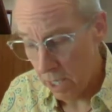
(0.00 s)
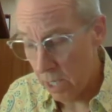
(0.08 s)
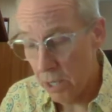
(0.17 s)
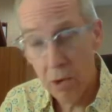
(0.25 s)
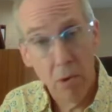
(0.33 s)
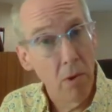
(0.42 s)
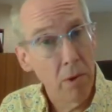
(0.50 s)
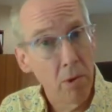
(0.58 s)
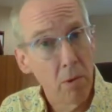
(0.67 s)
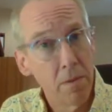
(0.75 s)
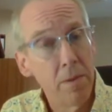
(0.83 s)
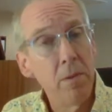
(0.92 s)
Uh, you grow
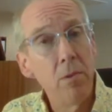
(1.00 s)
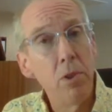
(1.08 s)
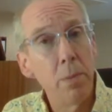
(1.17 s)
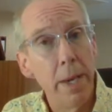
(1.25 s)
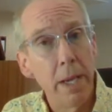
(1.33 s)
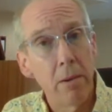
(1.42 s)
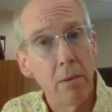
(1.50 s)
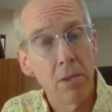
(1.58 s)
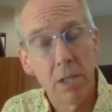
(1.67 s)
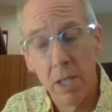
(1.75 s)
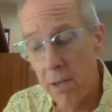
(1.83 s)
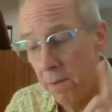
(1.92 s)
your own food, you make your
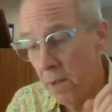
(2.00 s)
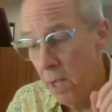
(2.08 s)
own stuff.